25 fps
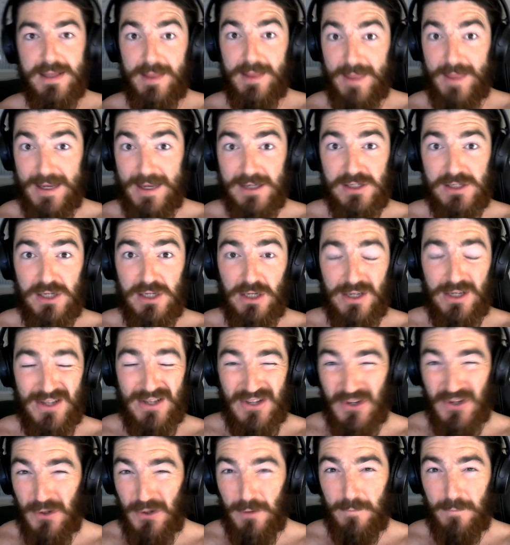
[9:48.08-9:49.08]
Things you can
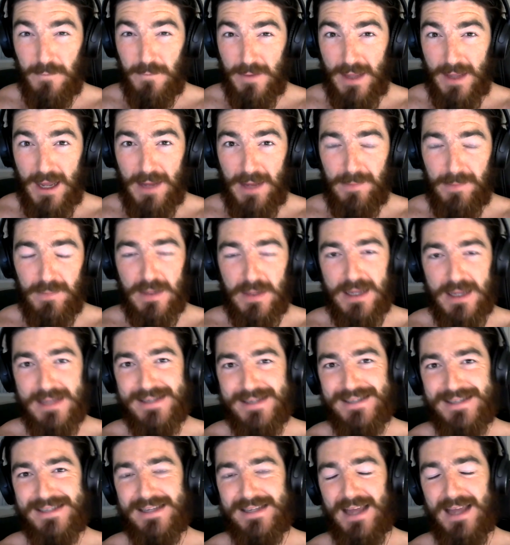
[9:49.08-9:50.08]
do for that
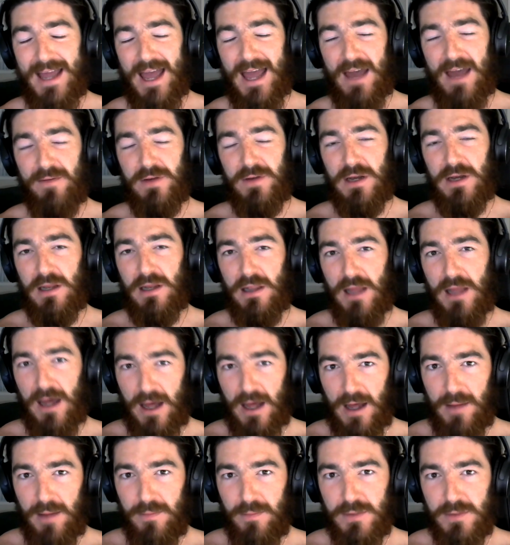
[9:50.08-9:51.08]
is have an
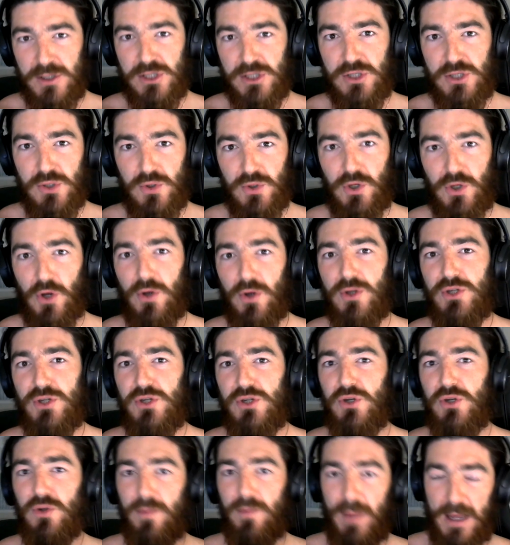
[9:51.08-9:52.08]
alarm to go
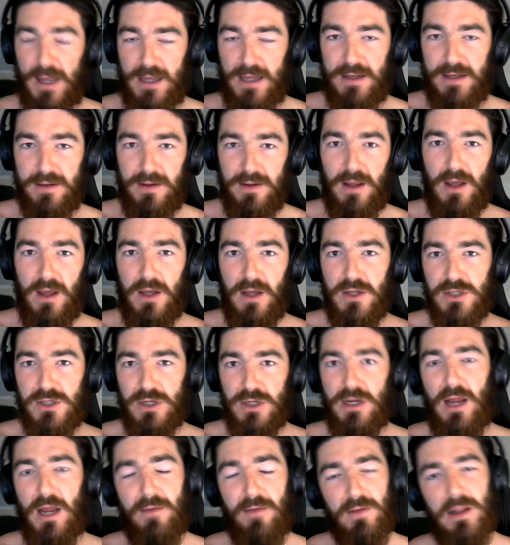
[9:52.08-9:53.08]
to bed.
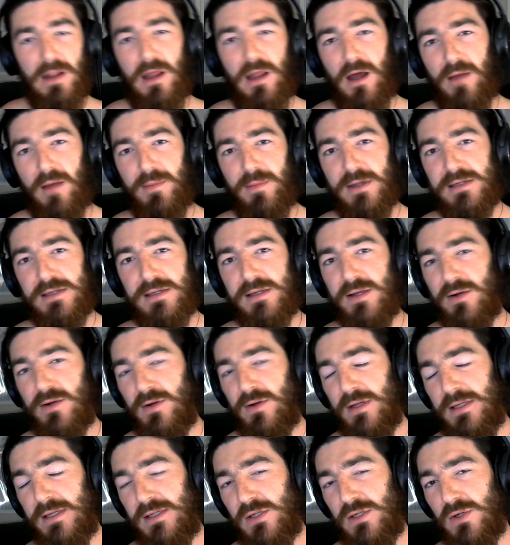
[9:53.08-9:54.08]
Don't have an alarm
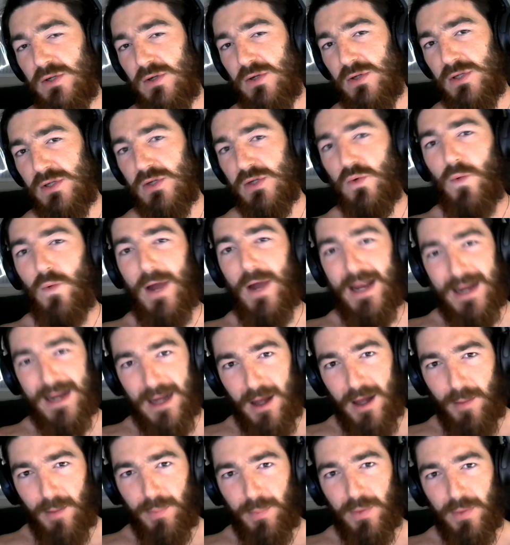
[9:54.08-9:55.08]
necessarily to wake
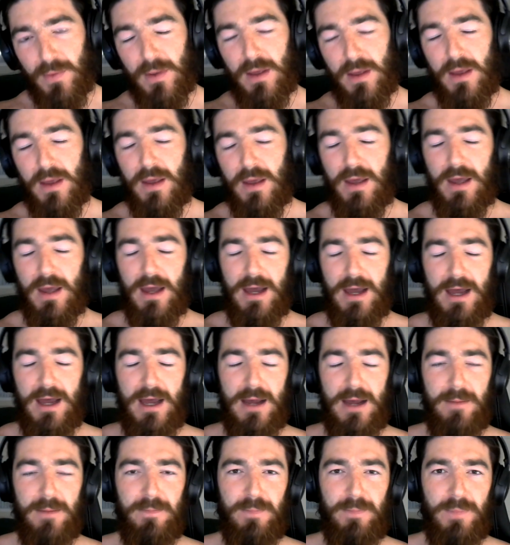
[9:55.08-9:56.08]
up.
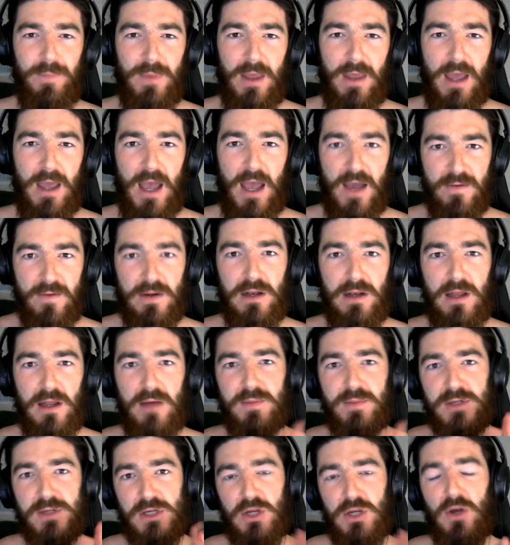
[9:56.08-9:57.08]
have an
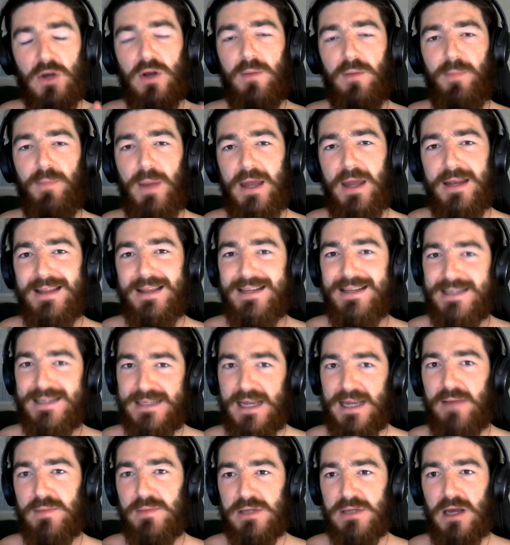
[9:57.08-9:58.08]
alarm to go to bed at the
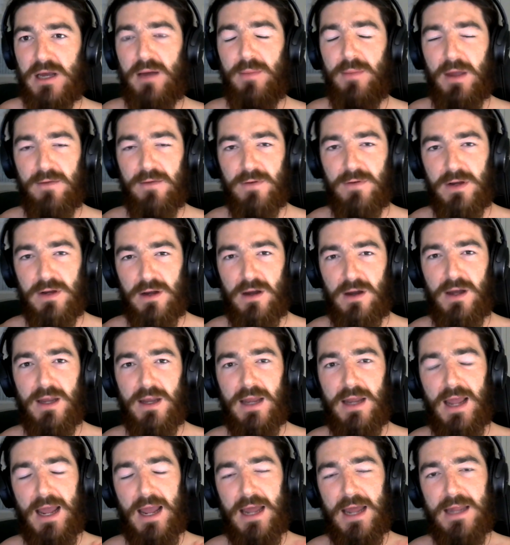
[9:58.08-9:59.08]
same time every night,
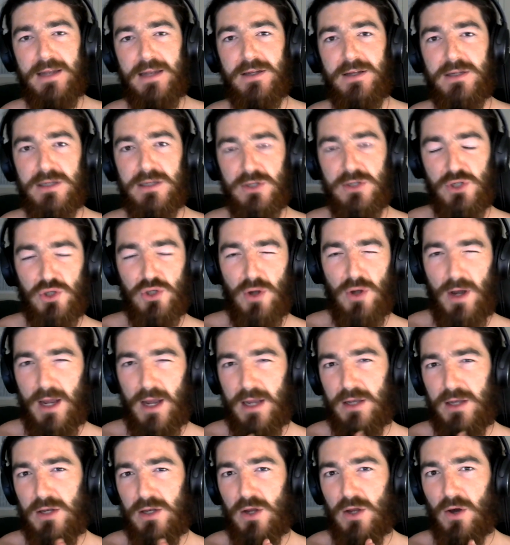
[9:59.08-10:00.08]
and try
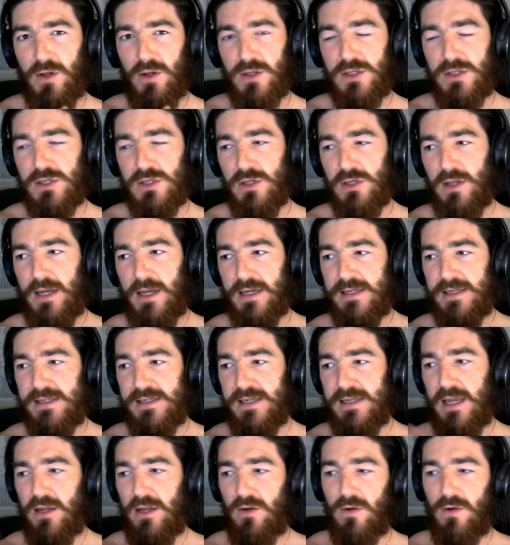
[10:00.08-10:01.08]
and not like
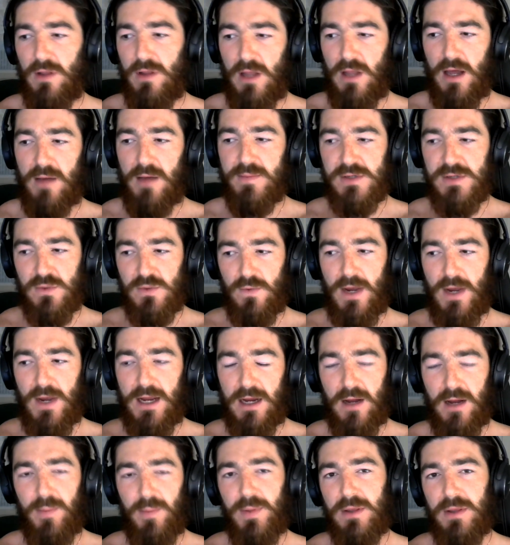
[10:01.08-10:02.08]
set your alarm to
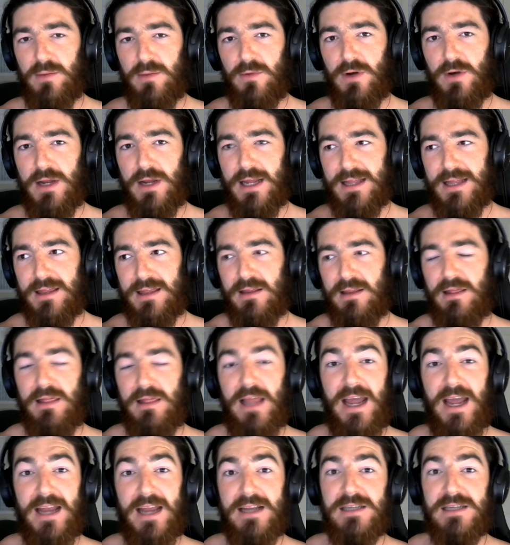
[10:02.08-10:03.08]
wake up in the morning at the
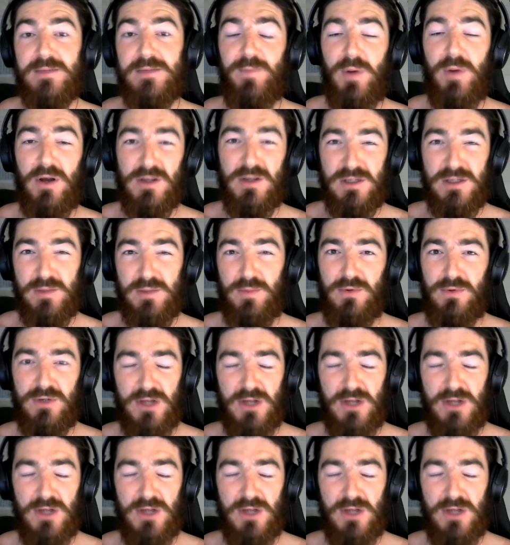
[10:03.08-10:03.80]
latest possible